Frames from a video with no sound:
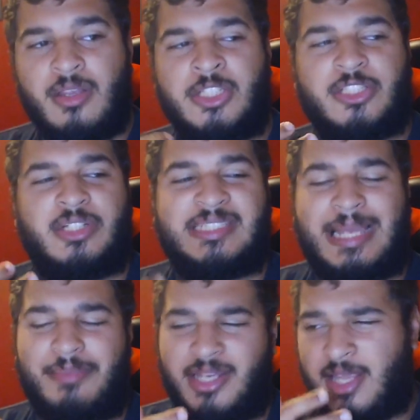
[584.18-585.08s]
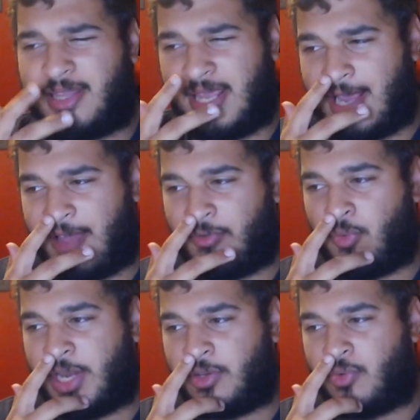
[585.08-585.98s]
So does that mean, they have a
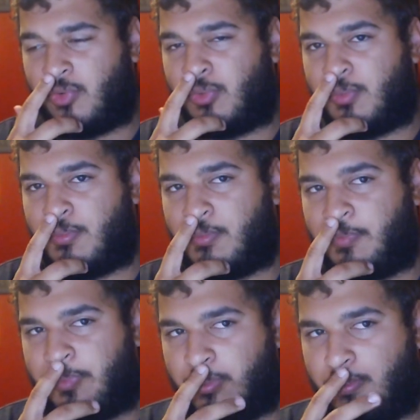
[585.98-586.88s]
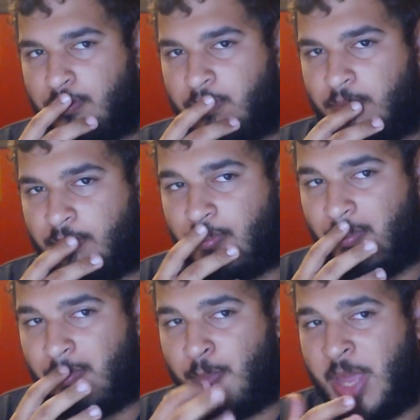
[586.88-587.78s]
way to
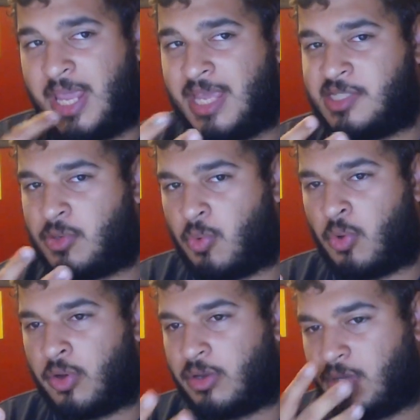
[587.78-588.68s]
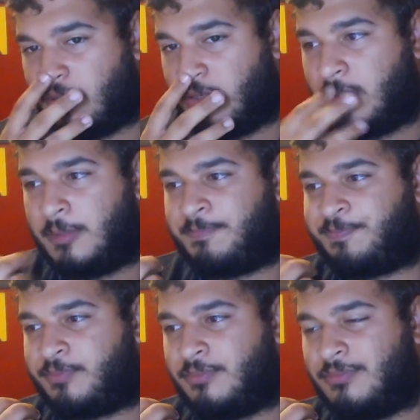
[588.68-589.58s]
make his quirk...
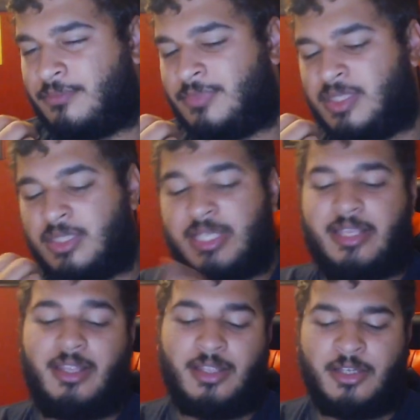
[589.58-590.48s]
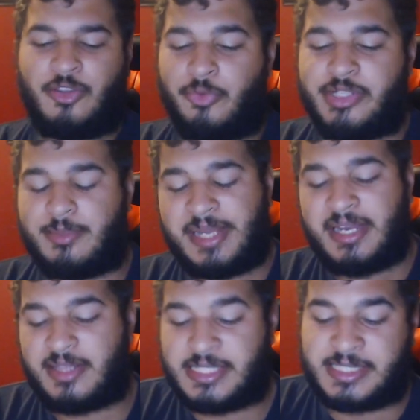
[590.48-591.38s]
the reason I'm
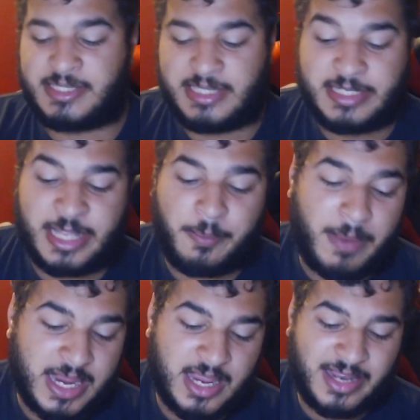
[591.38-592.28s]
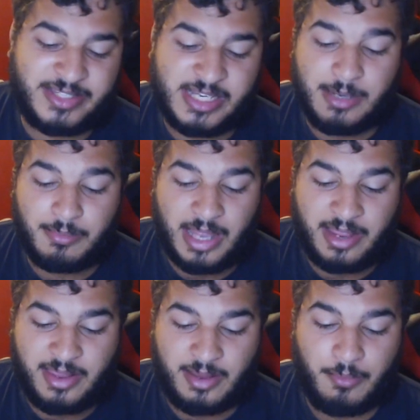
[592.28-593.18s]
getting at this is they're making it seem
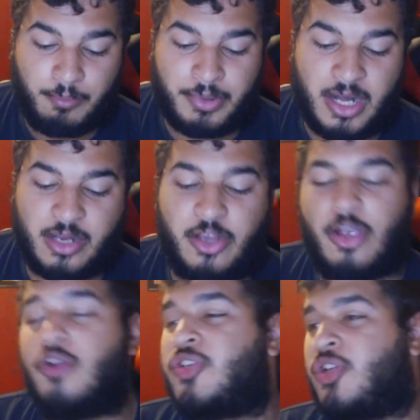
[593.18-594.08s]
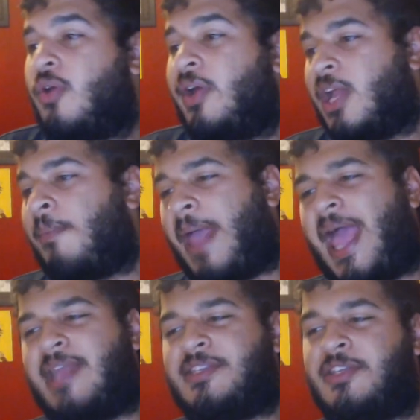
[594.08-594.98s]
like Bakugo showing up
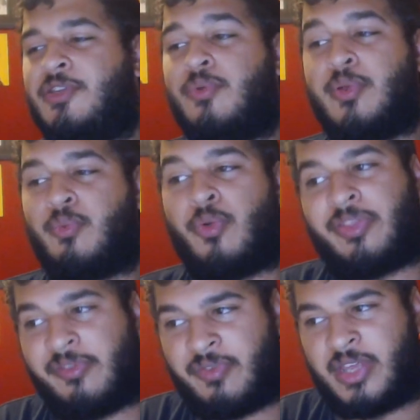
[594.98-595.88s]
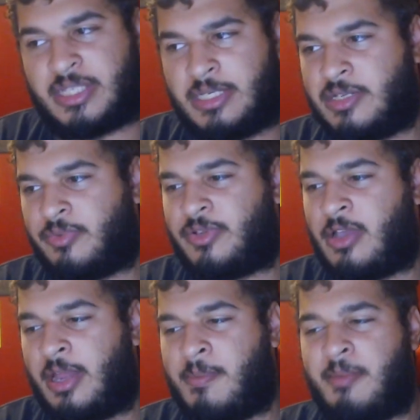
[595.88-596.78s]
had to do with what the vestiges were
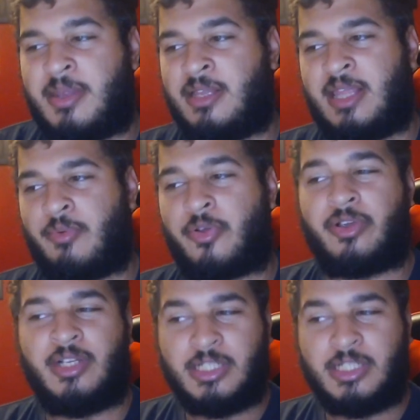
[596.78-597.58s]
talking about. I mean, they were